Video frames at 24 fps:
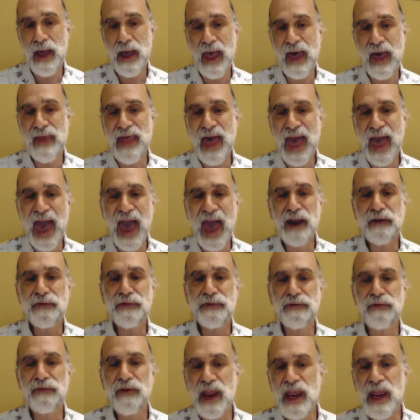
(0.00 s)
And the hack
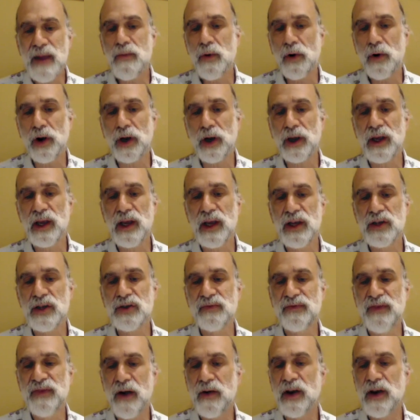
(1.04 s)
framework is
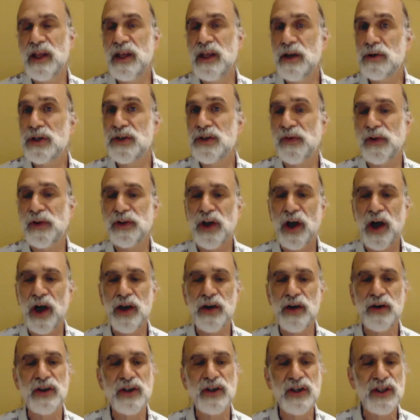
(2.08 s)
very useful to
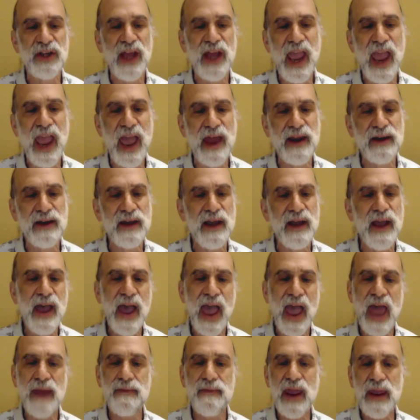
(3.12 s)
understand
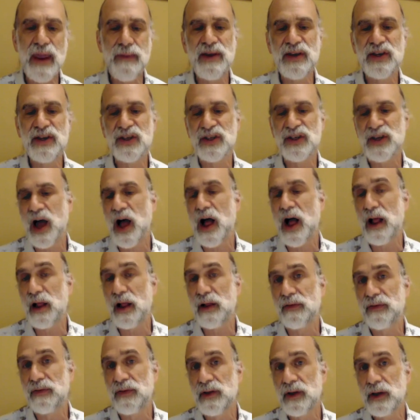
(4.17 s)
and maybe
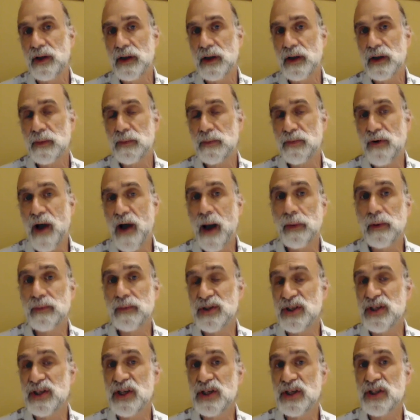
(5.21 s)
solve
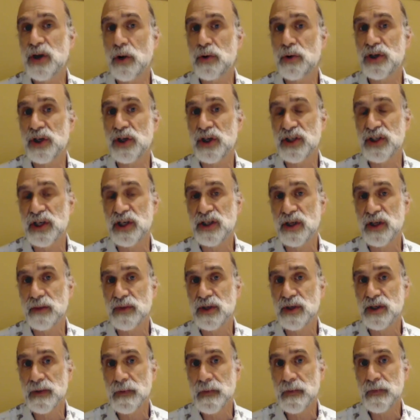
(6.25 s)
problems in these social
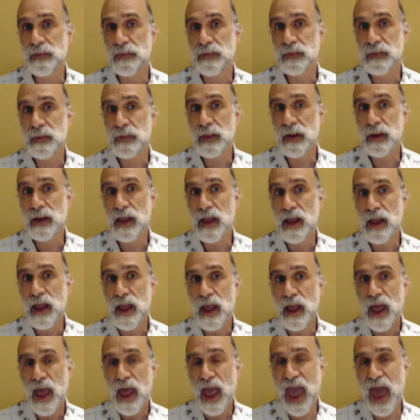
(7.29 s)
systems.
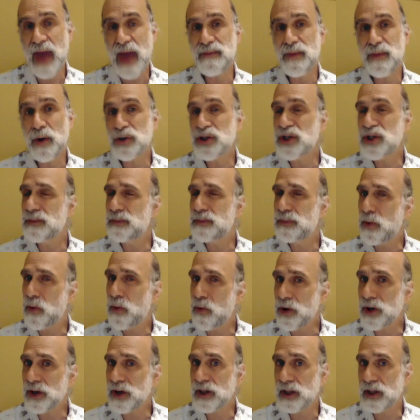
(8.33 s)
And most
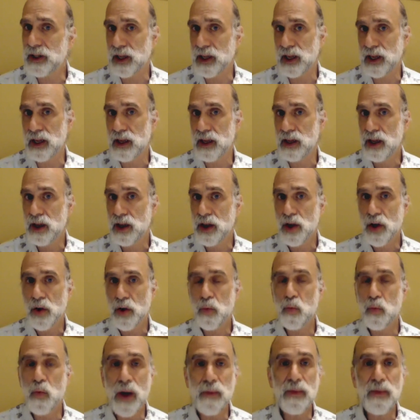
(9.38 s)
importantly,
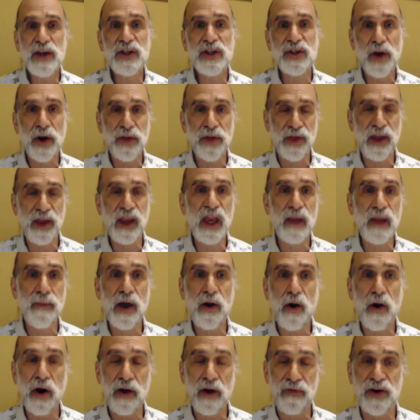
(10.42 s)
when we start thinking
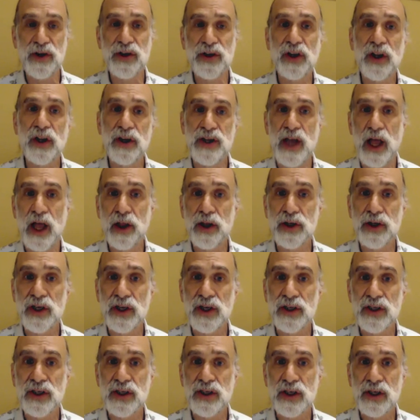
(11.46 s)
about artificial
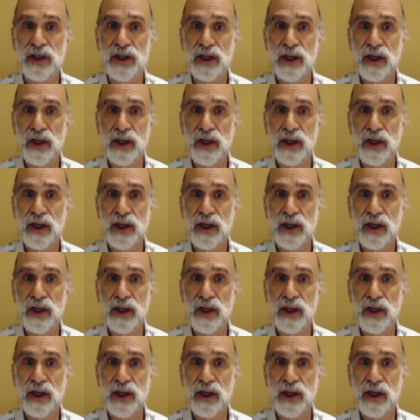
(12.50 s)
intelligence